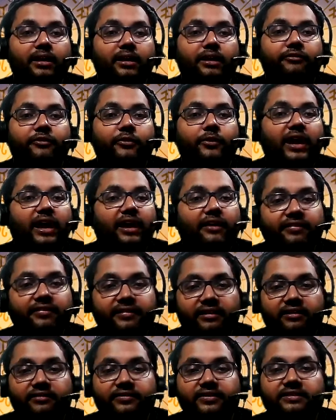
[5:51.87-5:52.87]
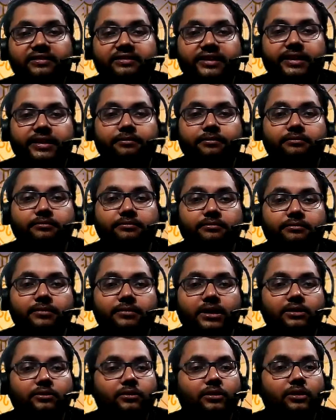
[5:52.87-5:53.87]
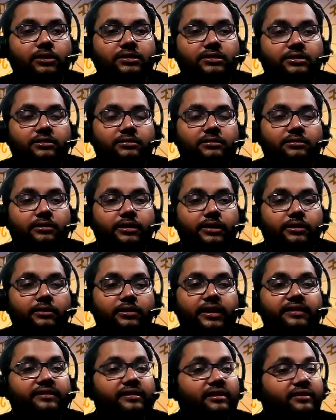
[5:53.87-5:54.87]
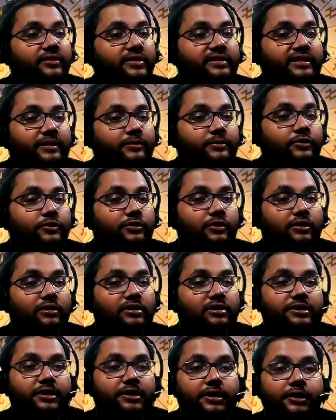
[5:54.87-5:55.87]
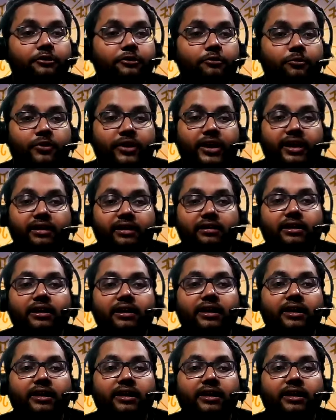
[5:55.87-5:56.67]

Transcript: If you have self esteem, but do not, you know, that self esteem should not turn into pride.